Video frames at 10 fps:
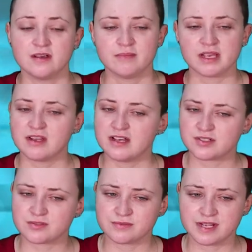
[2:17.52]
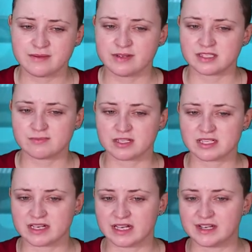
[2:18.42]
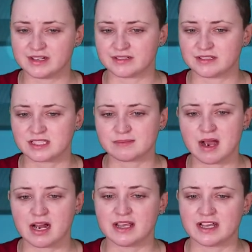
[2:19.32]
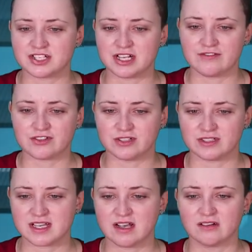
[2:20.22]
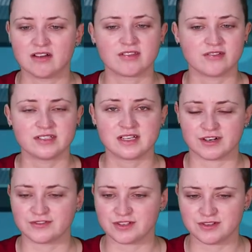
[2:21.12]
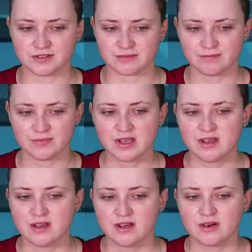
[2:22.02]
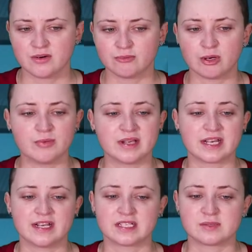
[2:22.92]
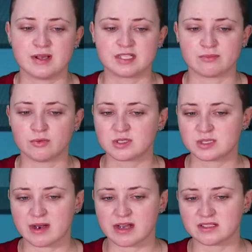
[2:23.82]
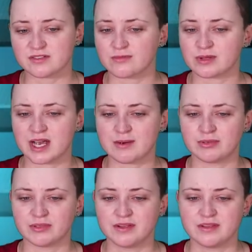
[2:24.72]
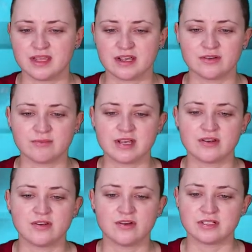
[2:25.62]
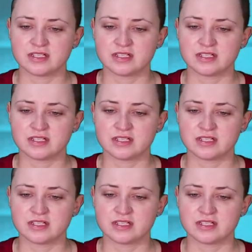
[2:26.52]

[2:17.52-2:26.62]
Meghan has already been spotted in London, smiling as she left a hotel on Thursday afternoon. While we can expect more smiles from the couple, there can be no